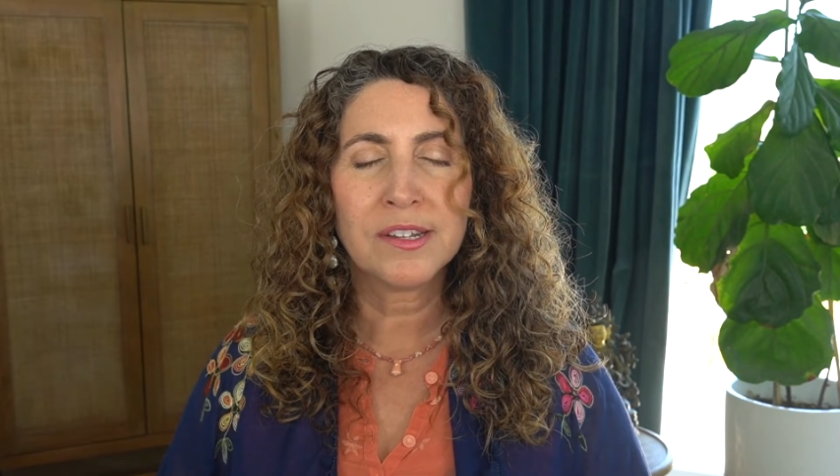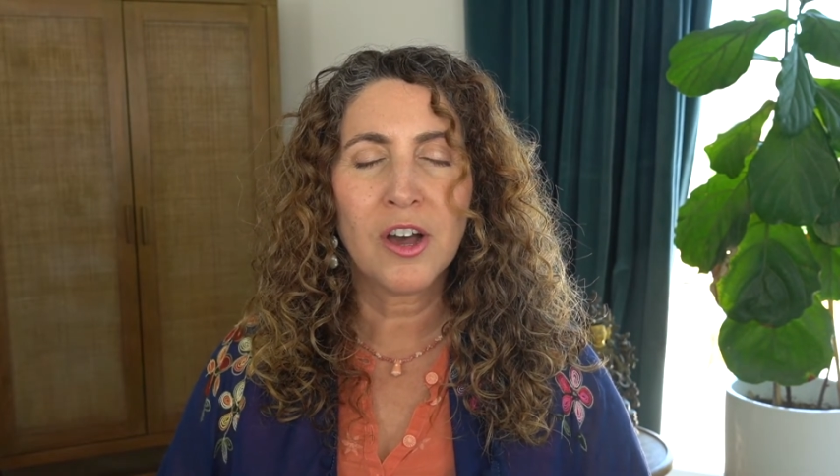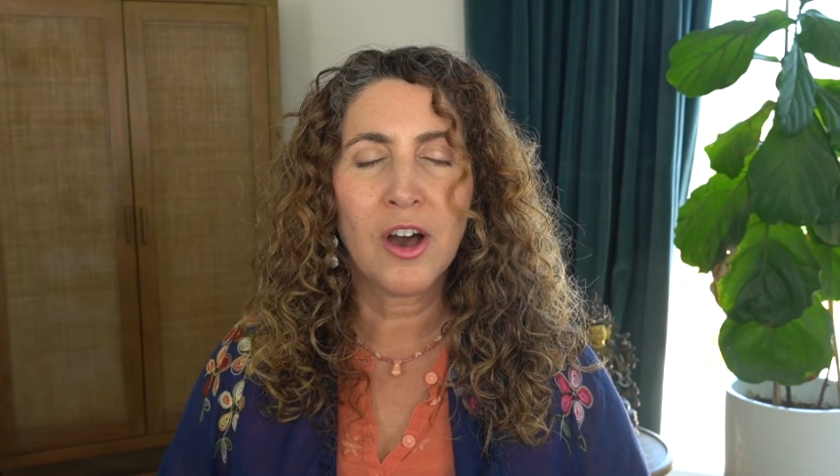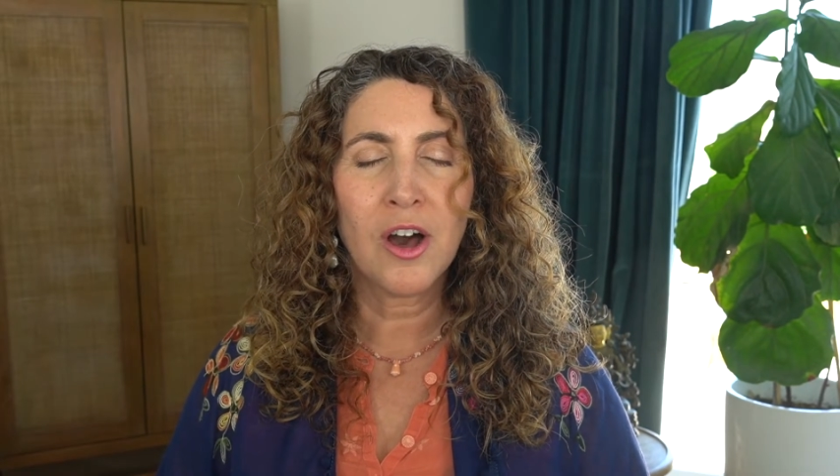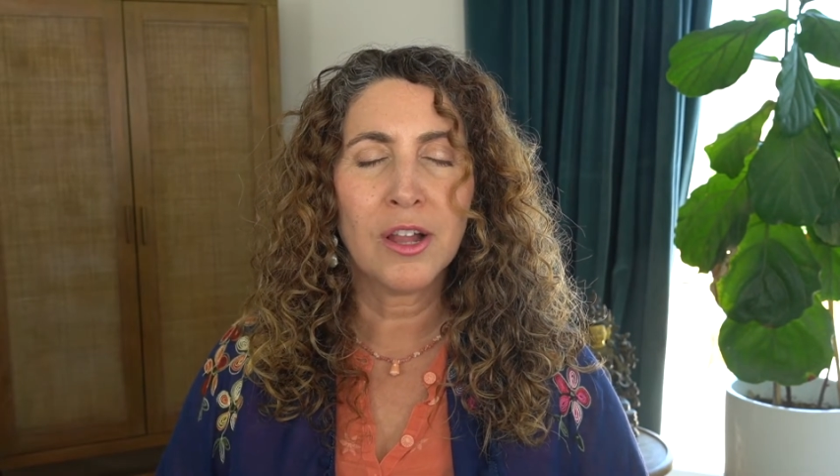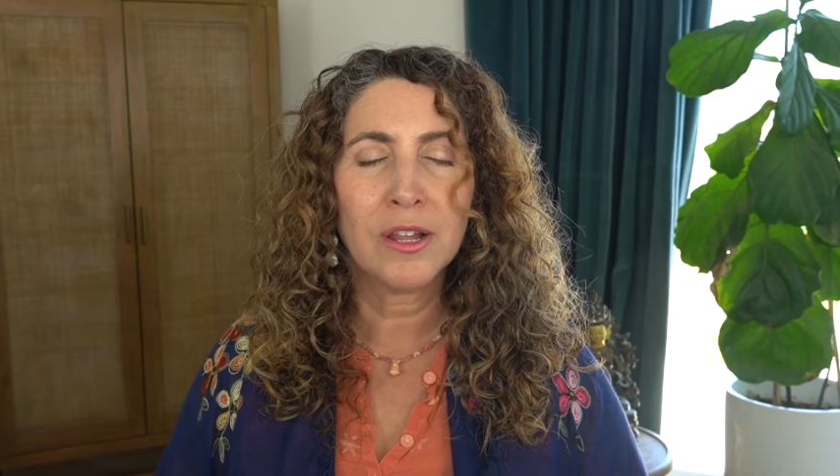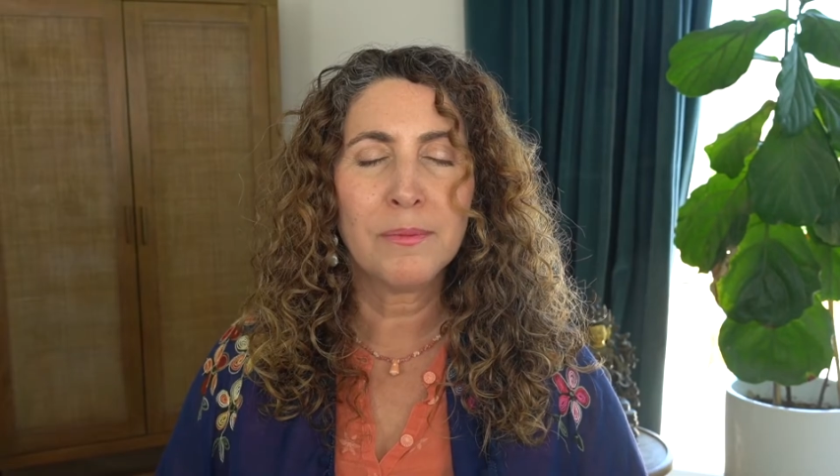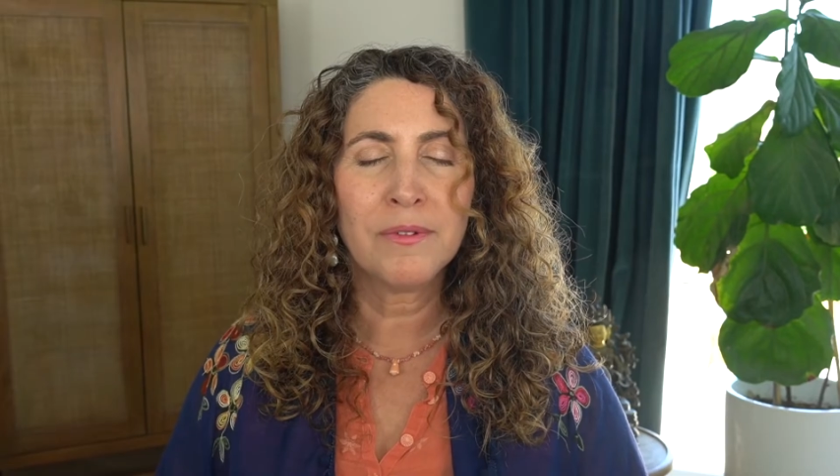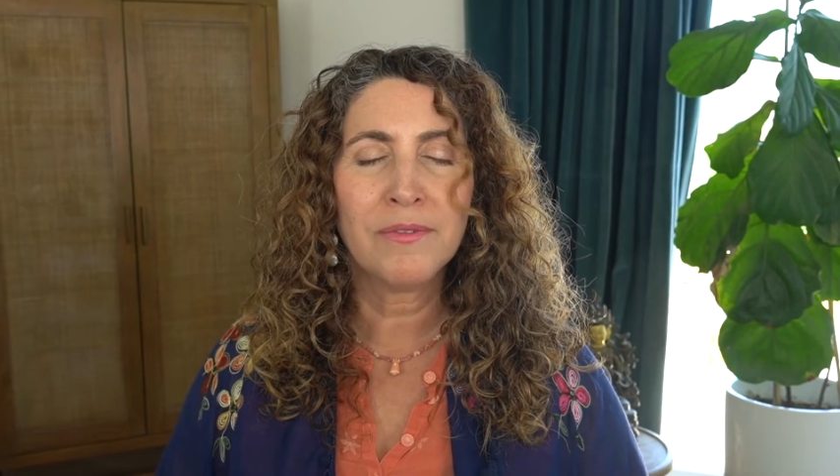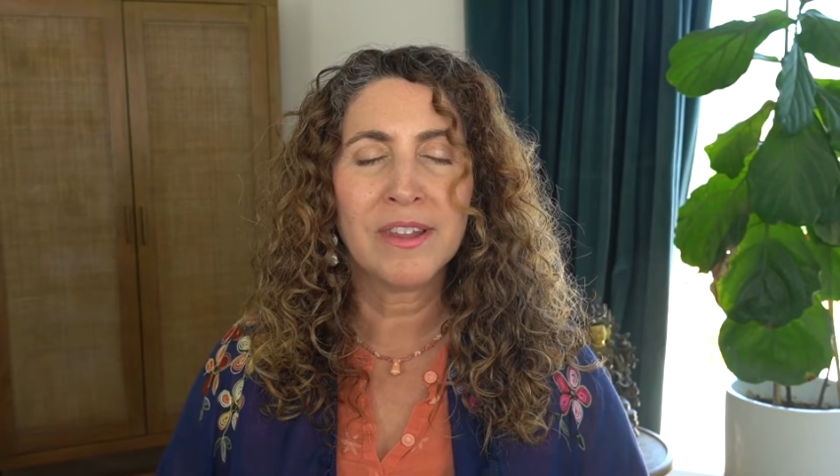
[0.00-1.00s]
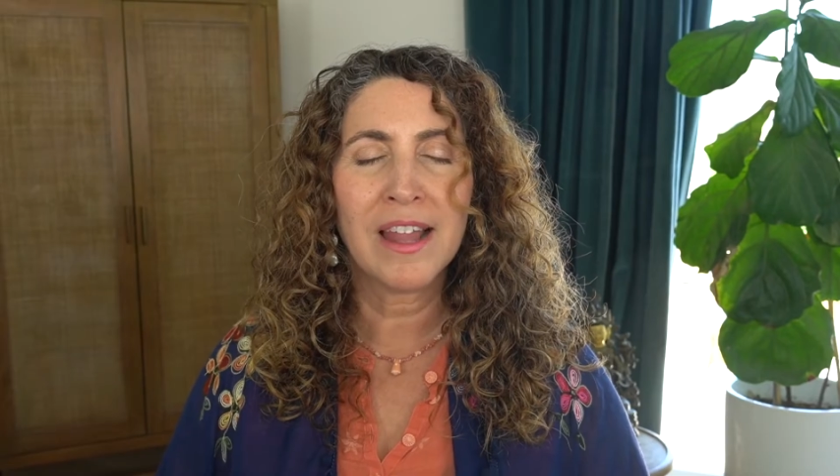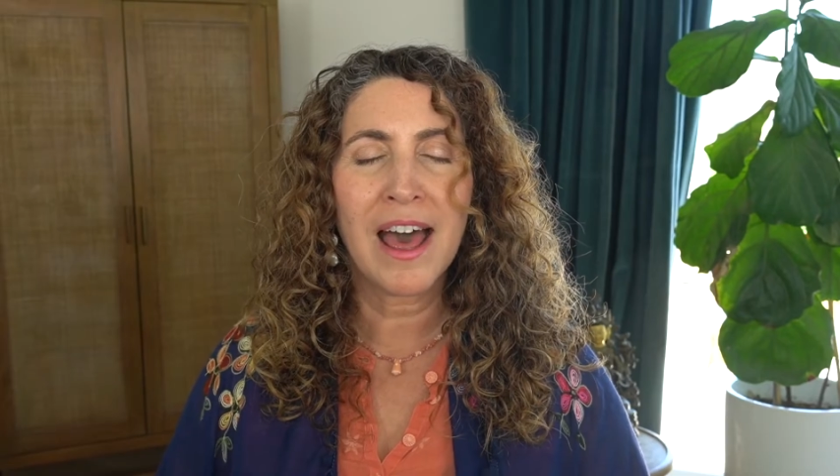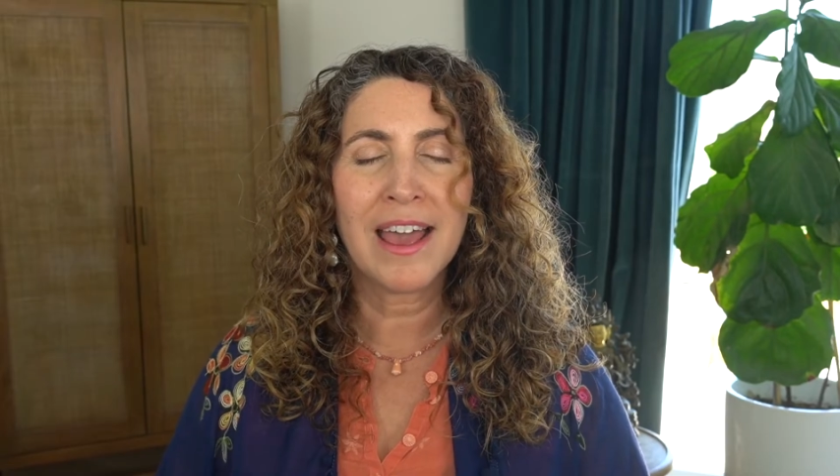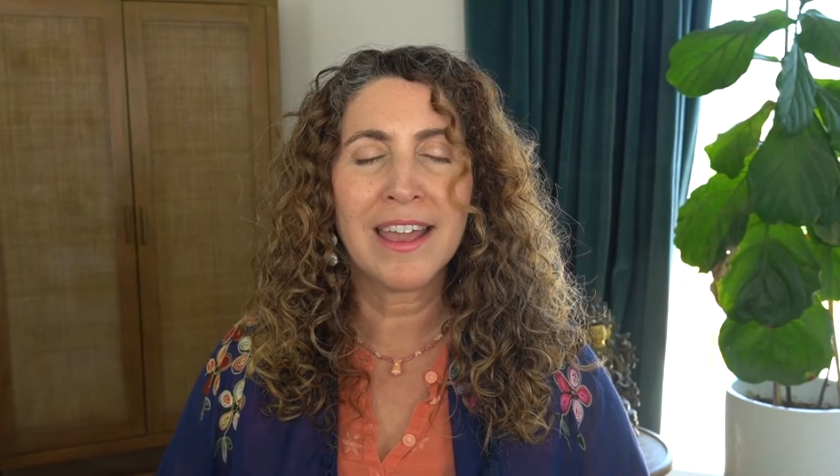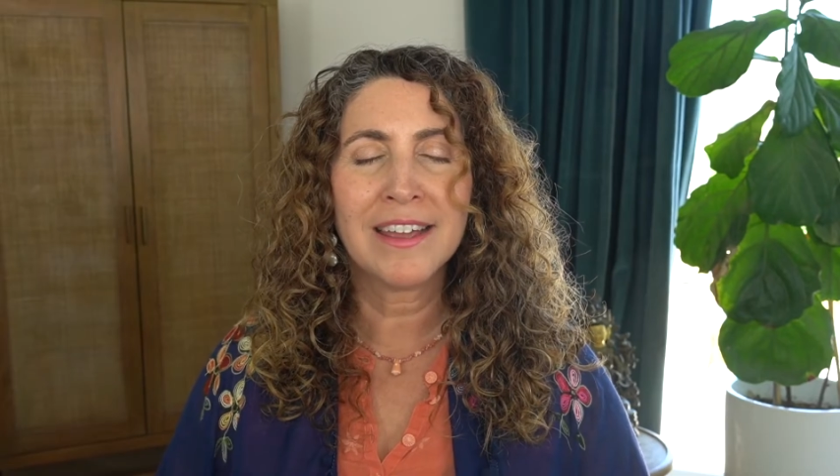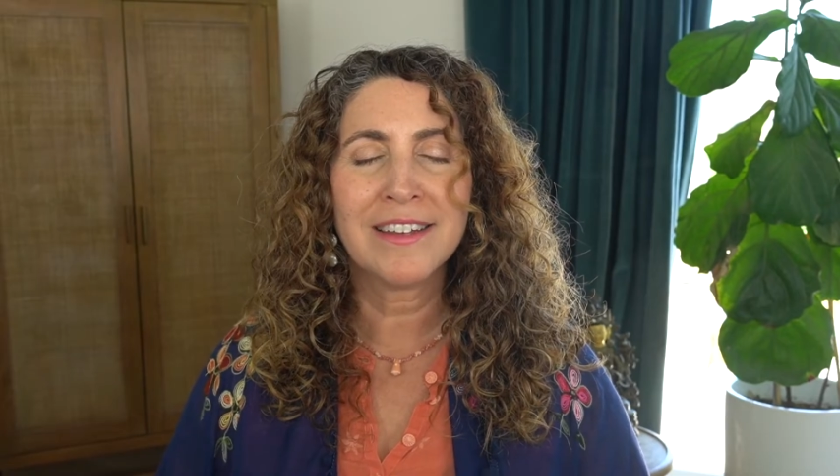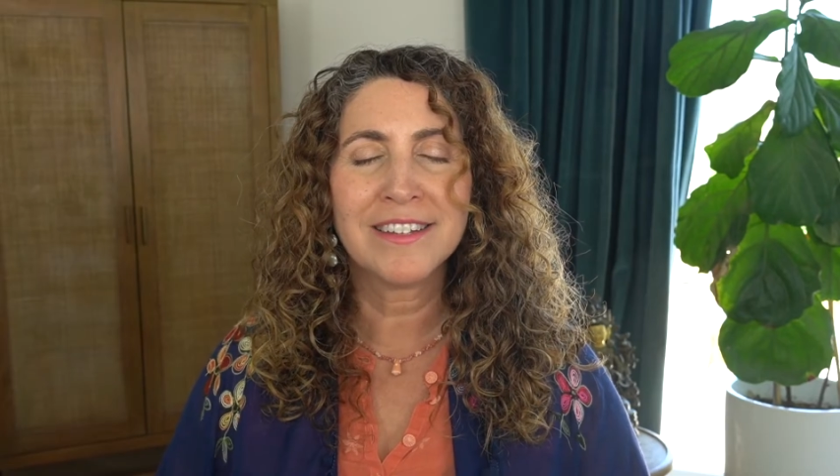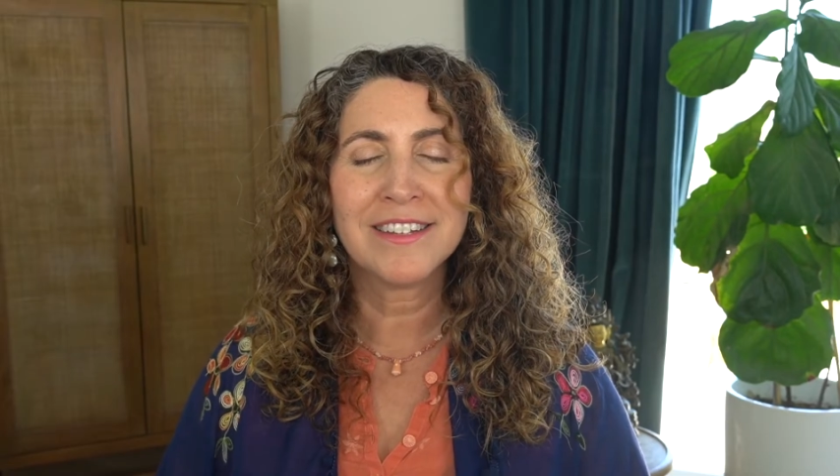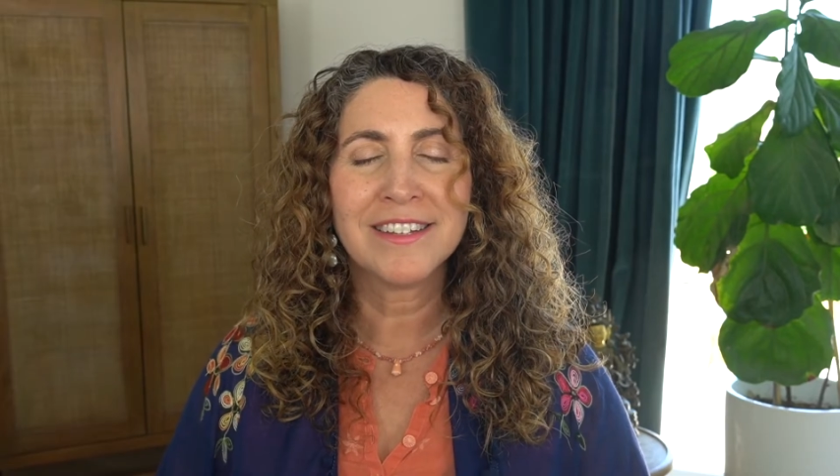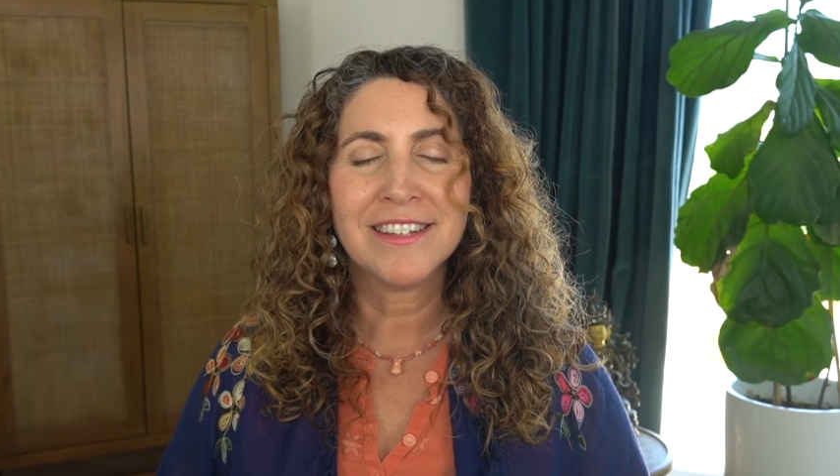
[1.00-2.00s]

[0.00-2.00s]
column of light,